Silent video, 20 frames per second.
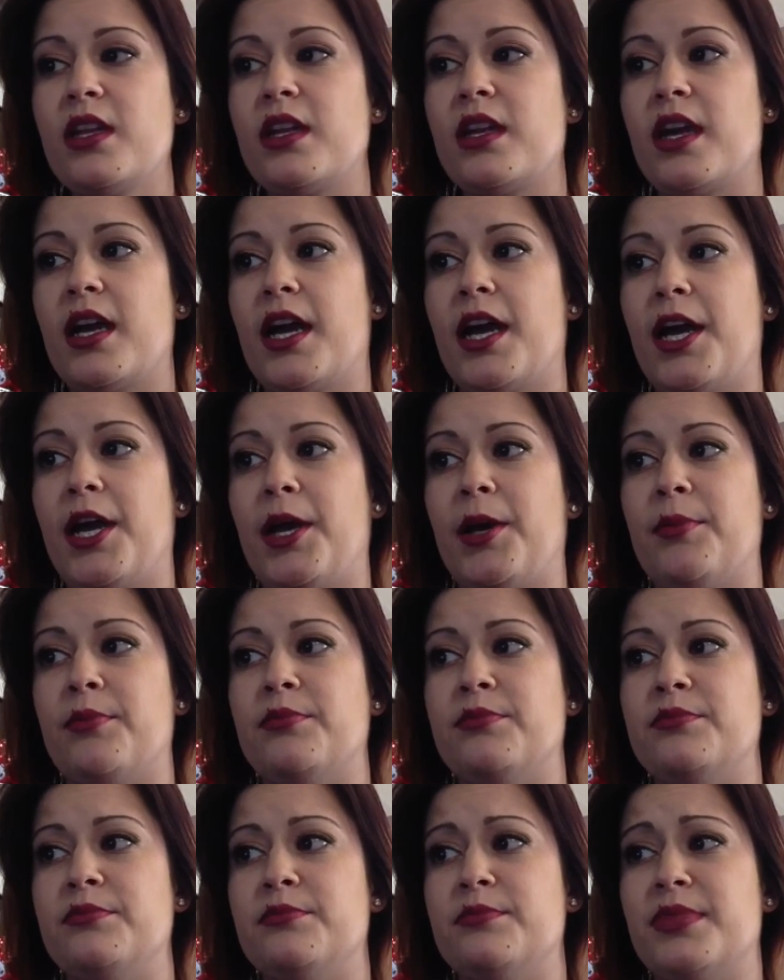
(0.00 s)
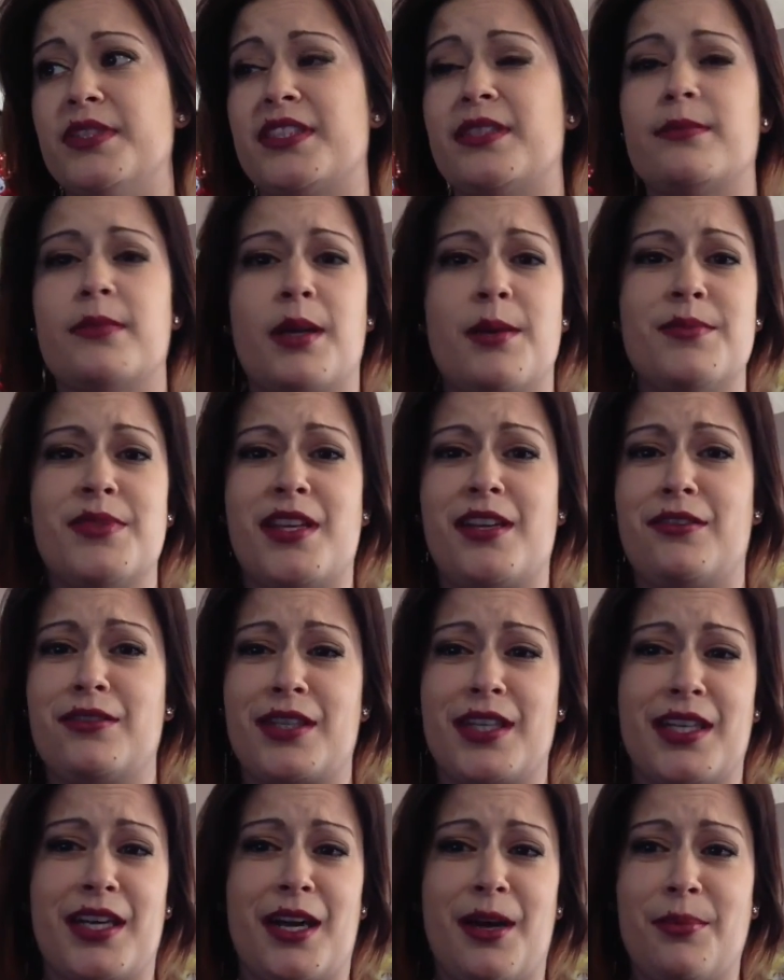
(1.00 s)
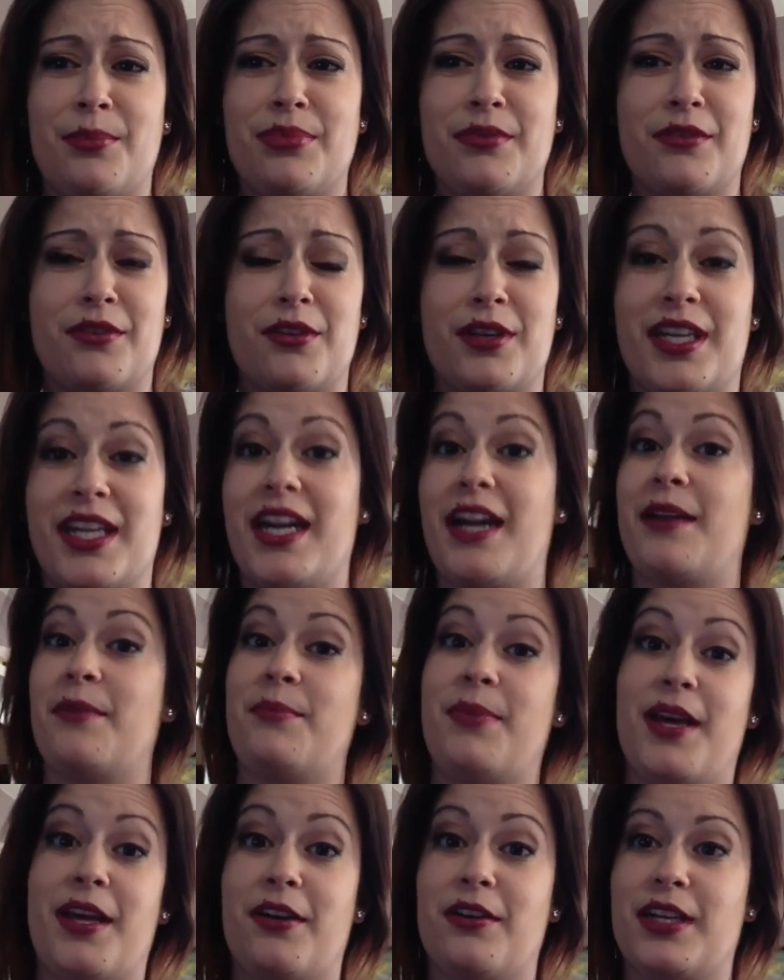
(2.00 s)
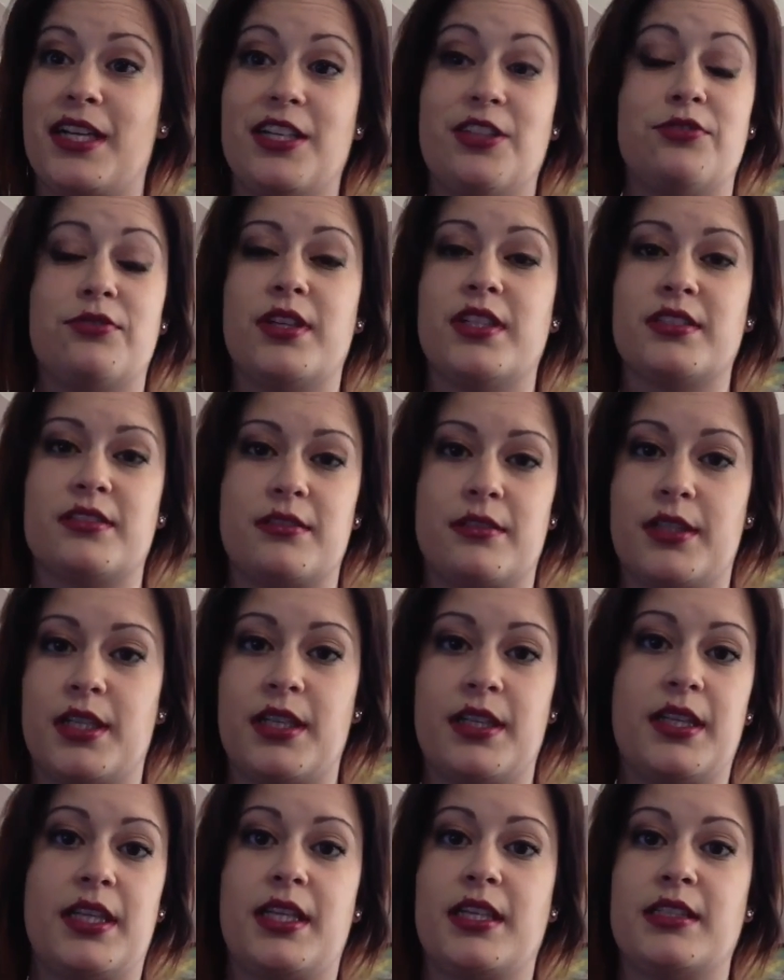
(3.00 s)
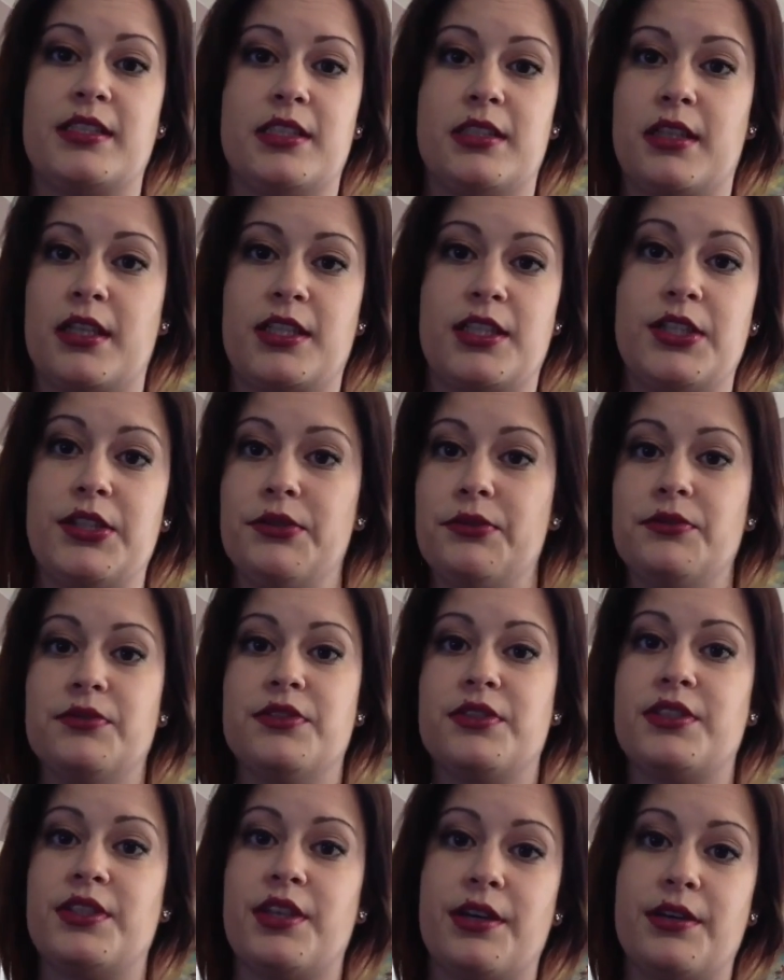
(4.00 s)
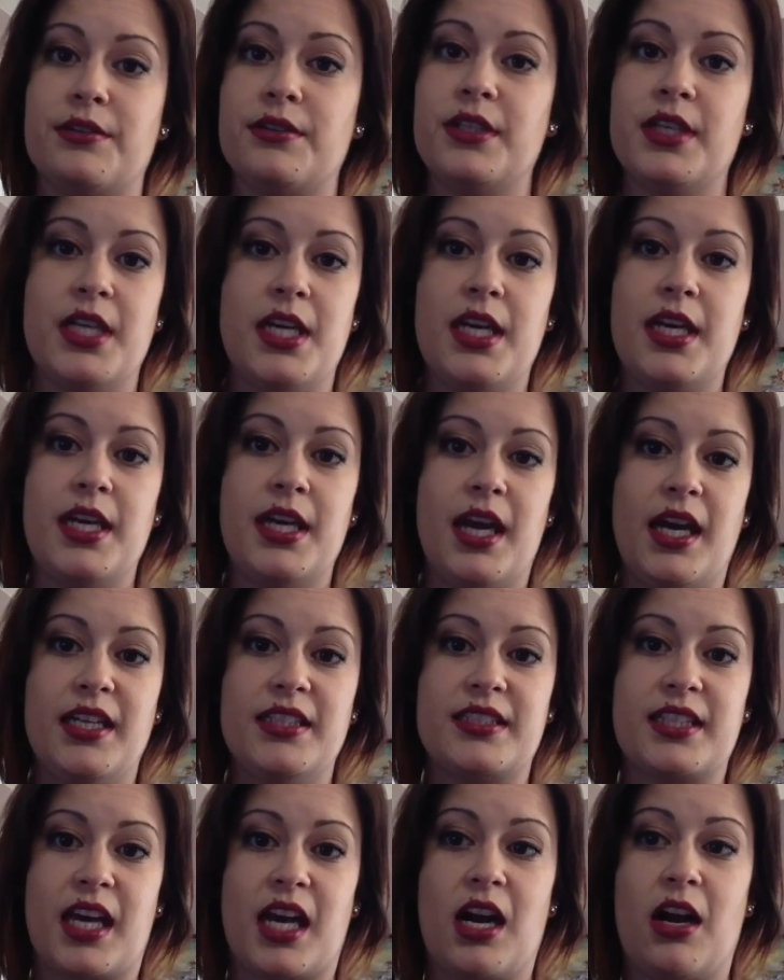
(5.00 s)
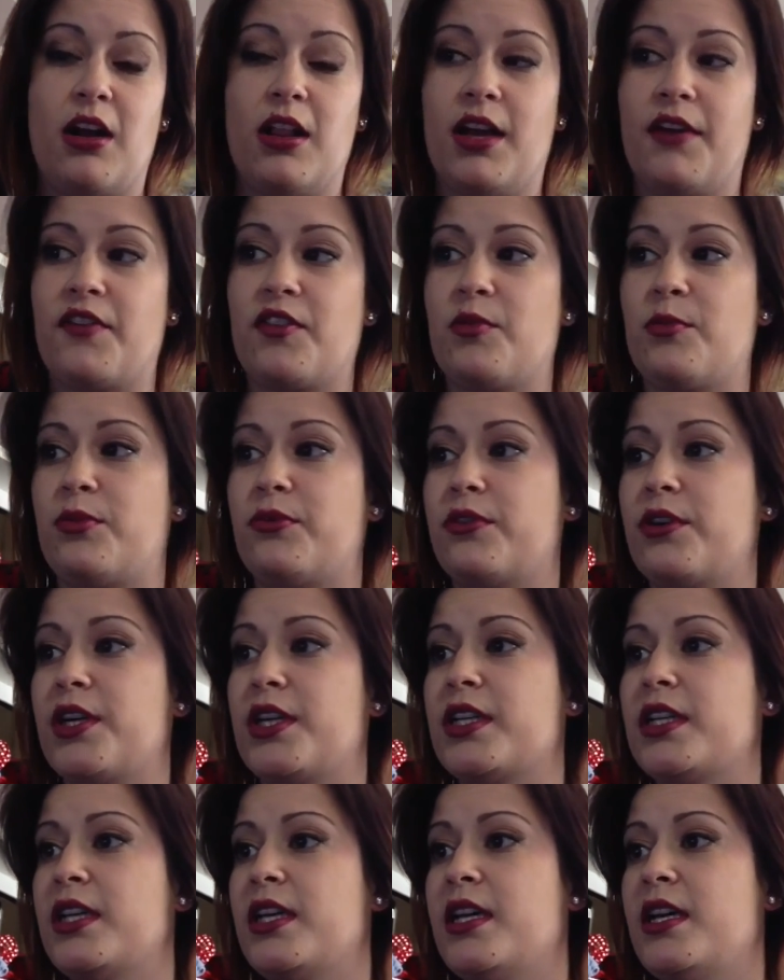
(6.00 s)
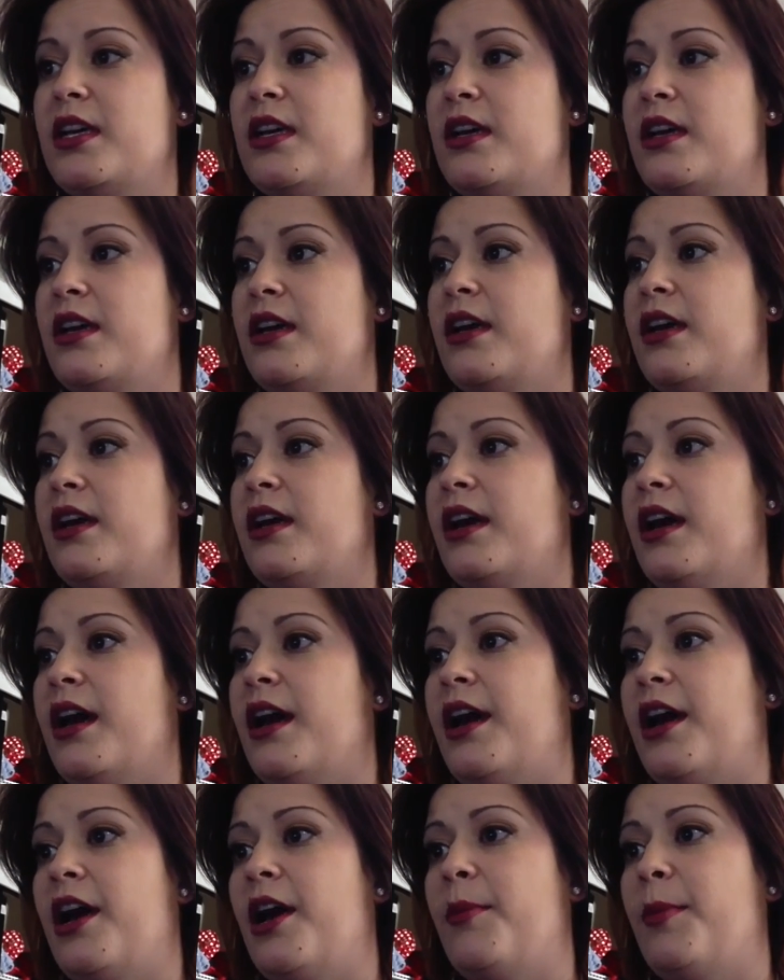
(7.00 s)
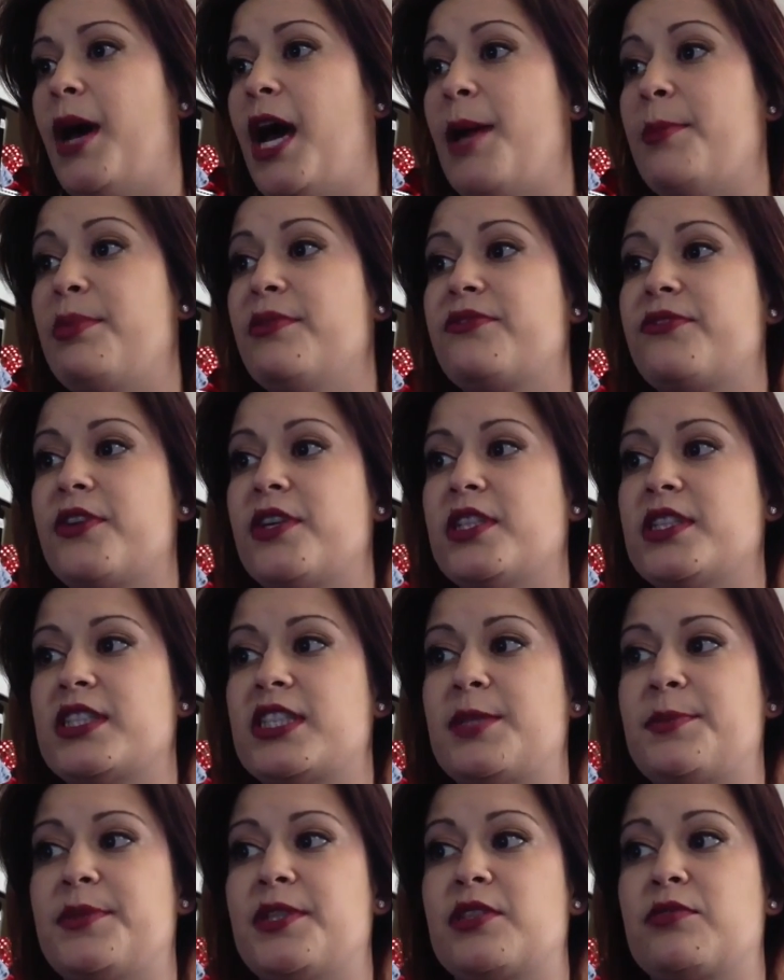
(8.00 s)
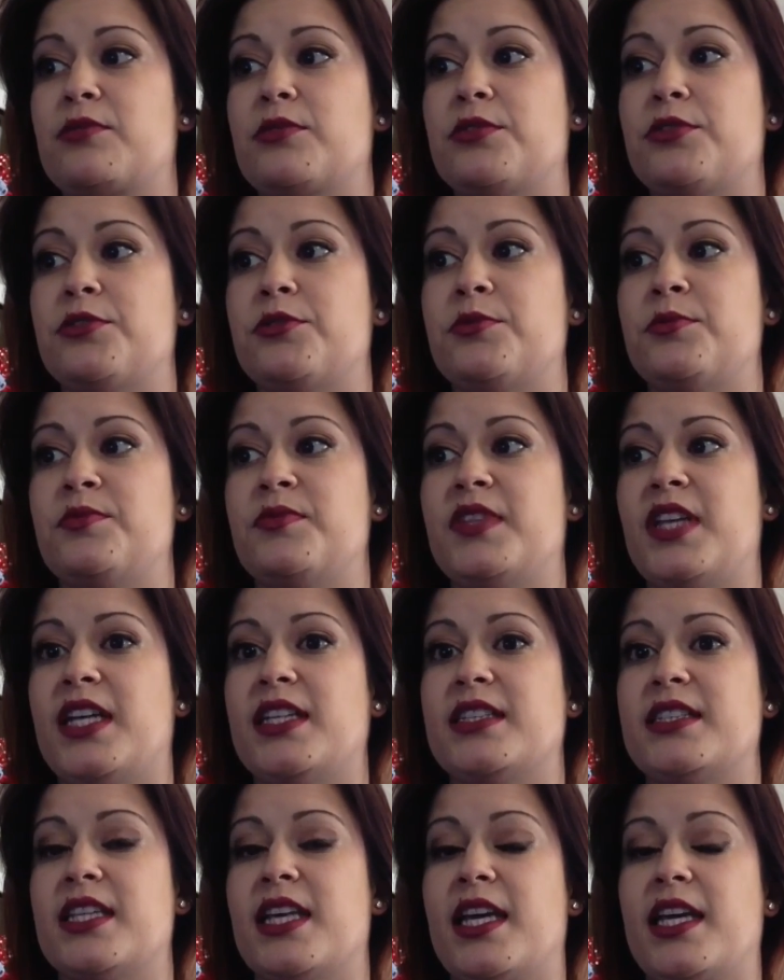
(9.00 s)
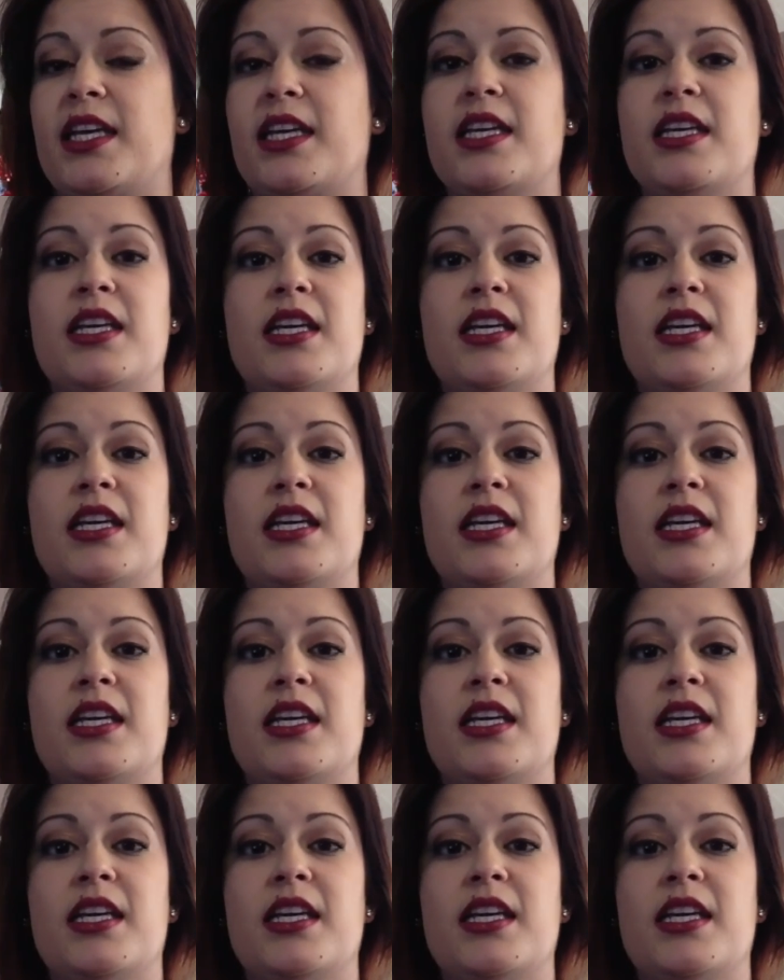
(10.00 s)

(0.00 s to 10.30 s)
But sometimes I don't get up or get out of bed or get dressed or anything until, like, noon, so it's kind of all over the board. I prefer to sleep in a room that's, like,